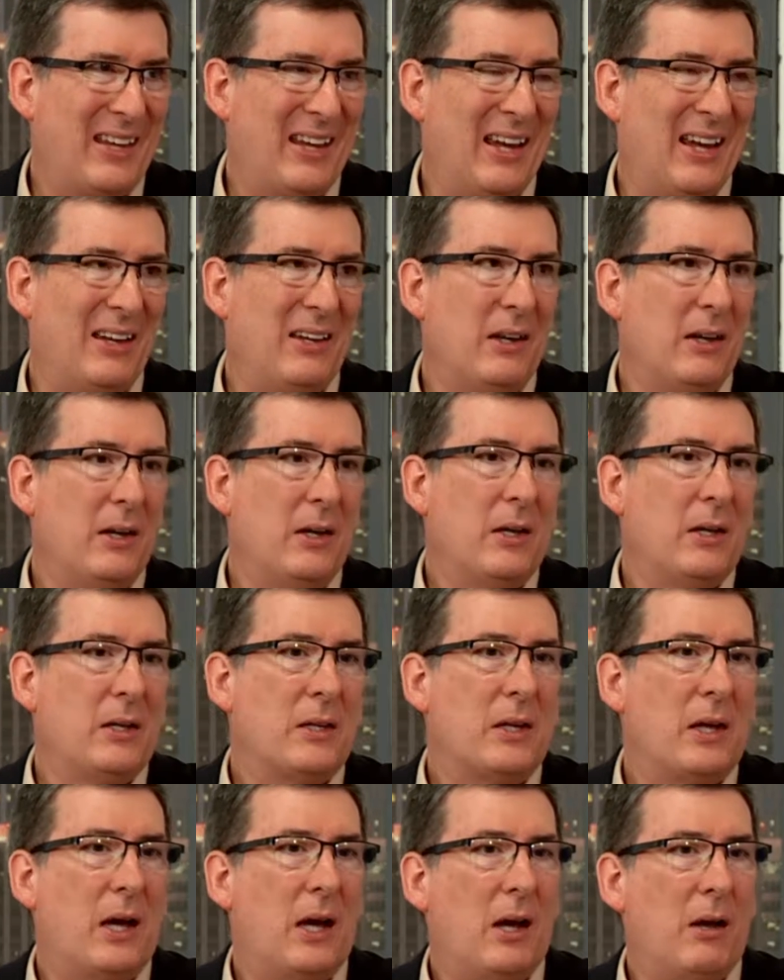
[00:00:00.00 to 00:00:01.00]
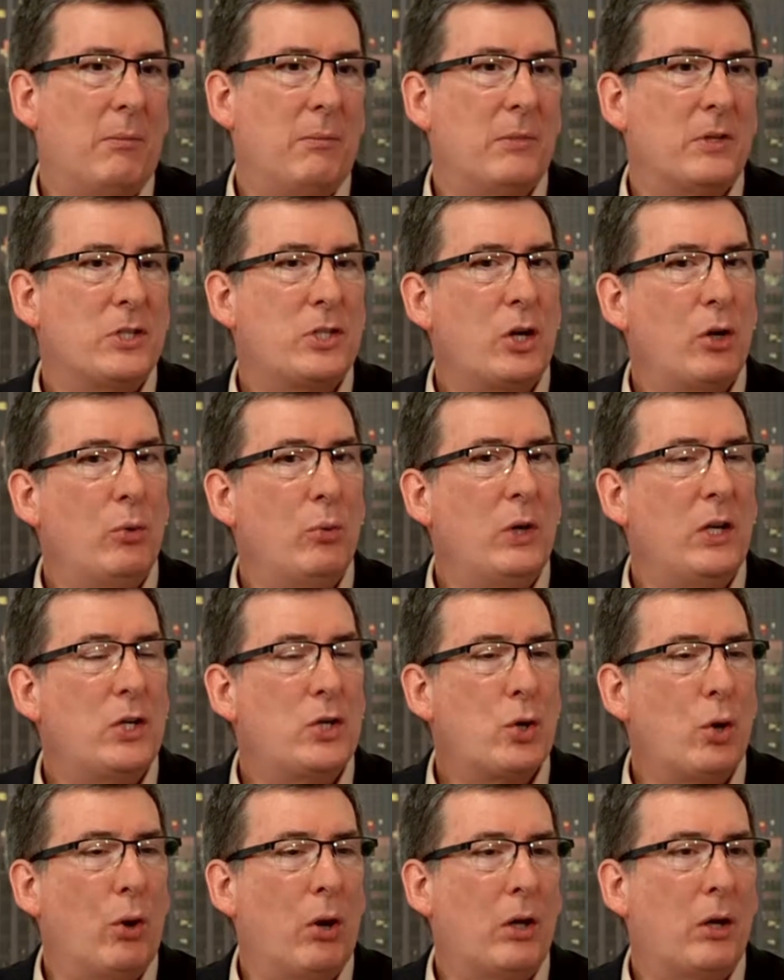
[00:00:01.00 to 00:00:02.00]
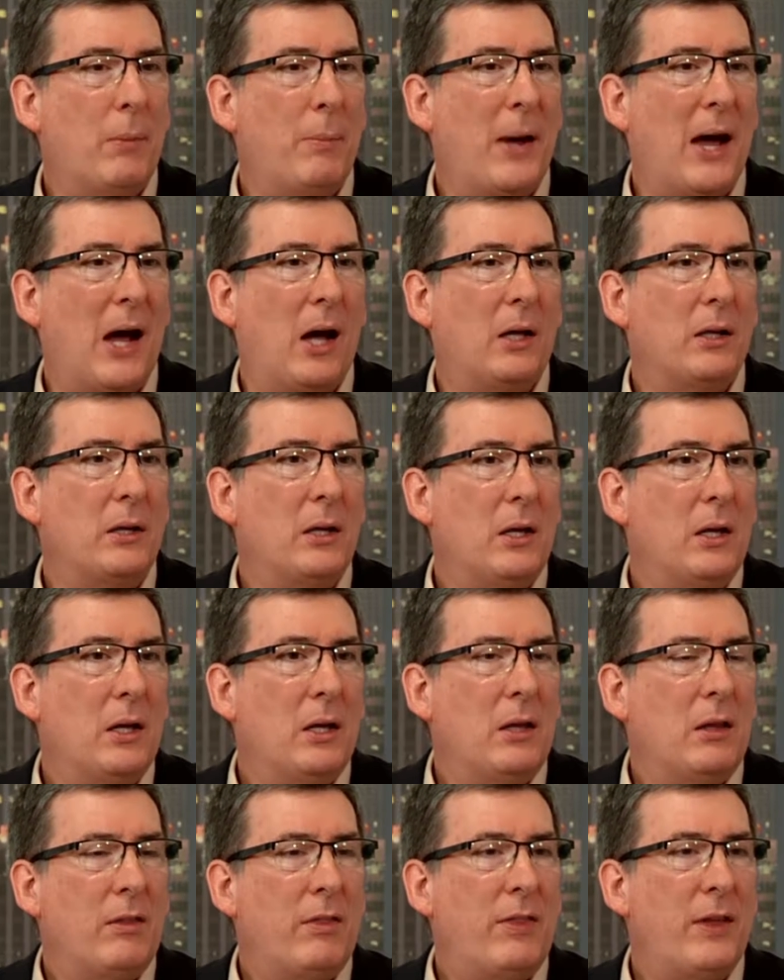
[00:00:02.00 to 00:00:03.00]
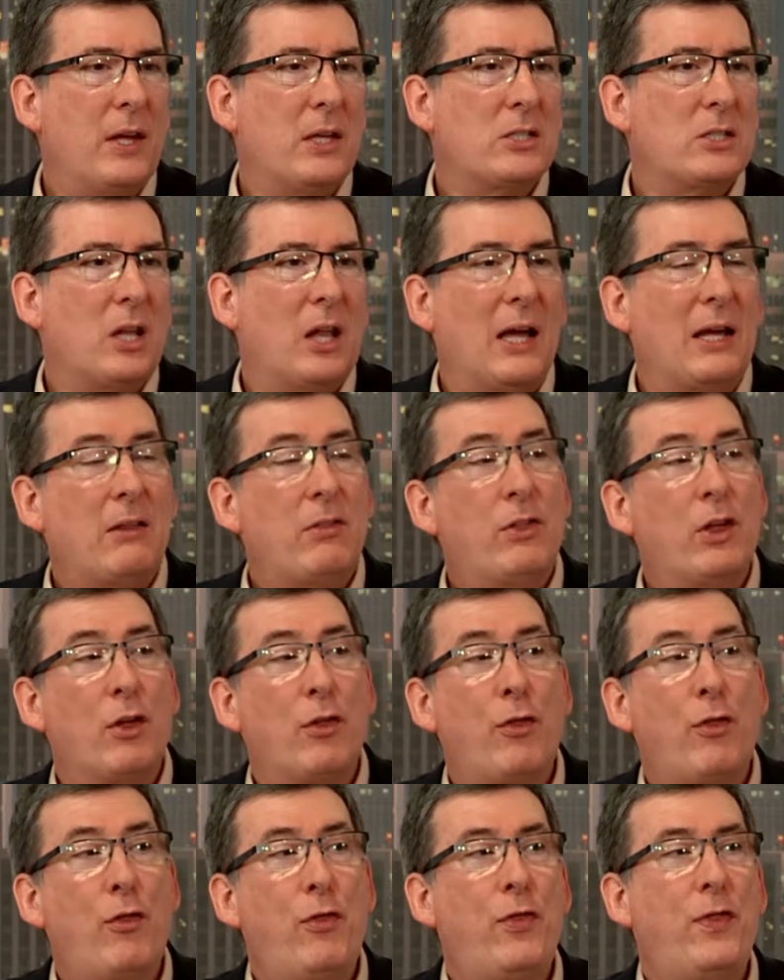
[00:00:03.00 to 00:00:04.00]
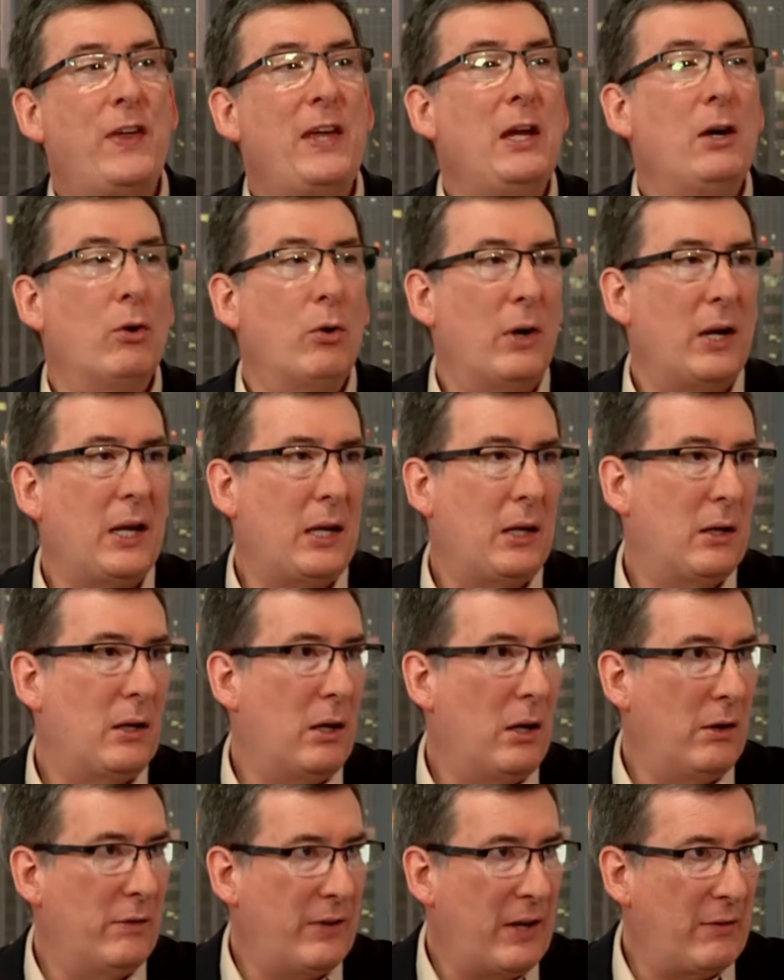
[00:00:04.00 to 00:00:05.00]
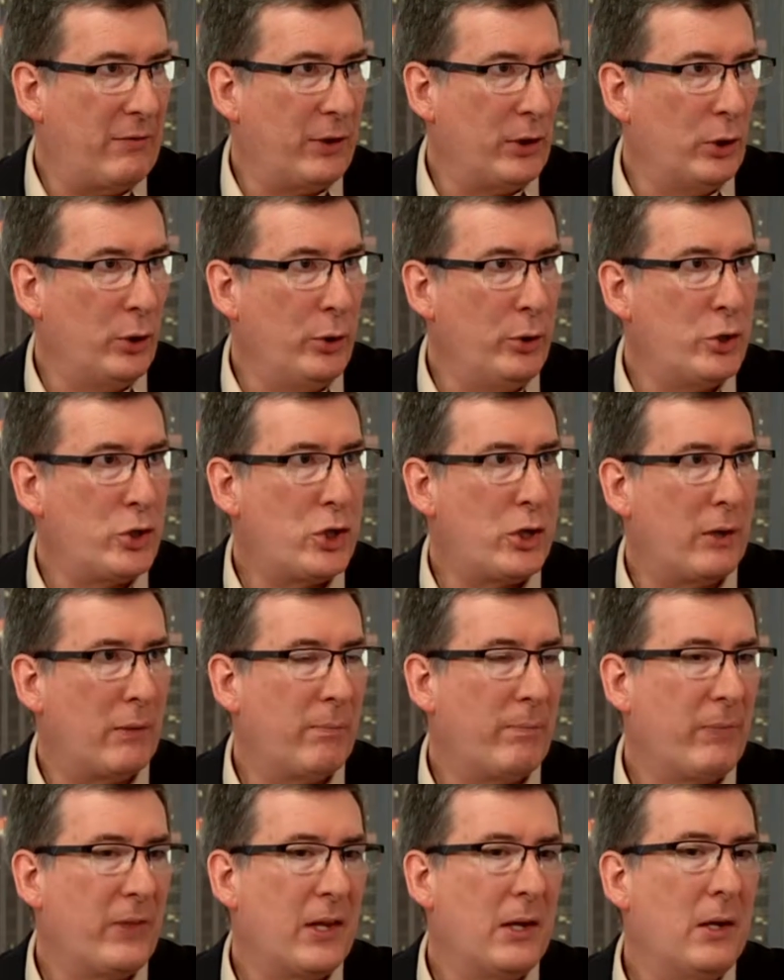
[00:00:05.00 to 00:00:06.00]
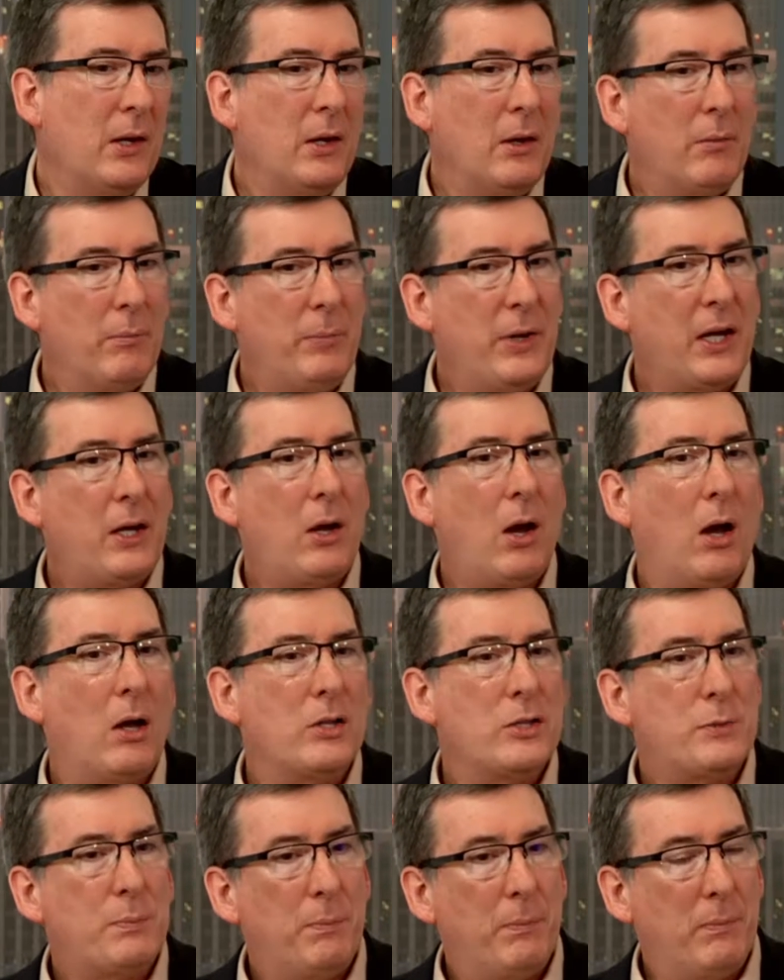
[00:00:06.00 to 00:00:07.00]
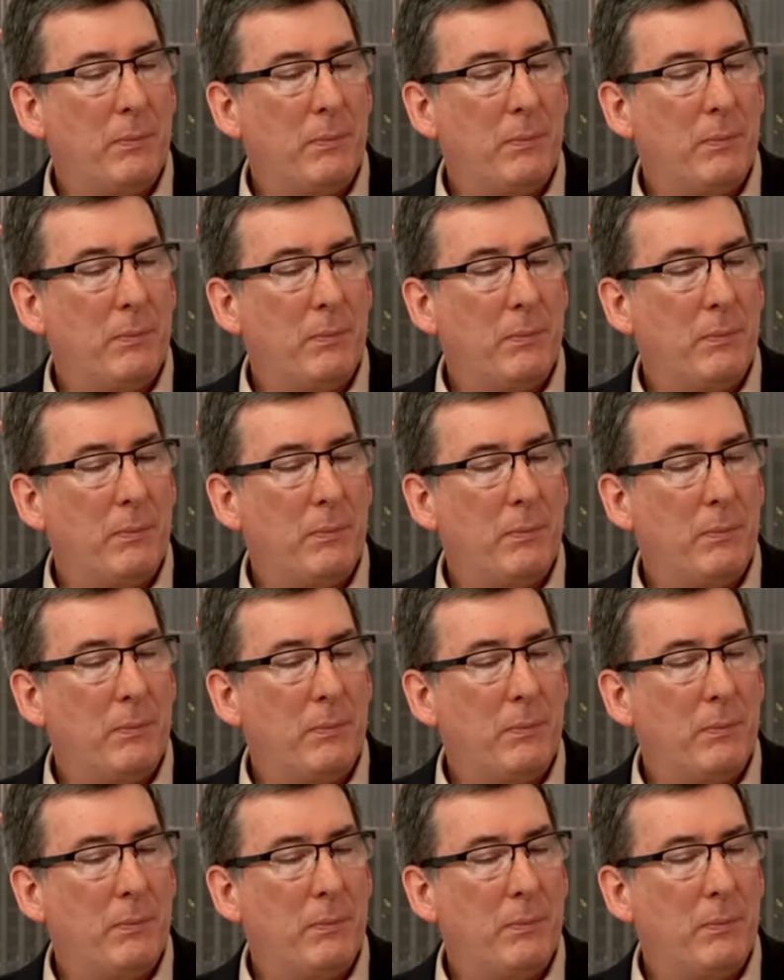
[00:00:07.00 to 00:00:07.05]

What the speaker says: Okay. So we talk about things like the theory of evolution because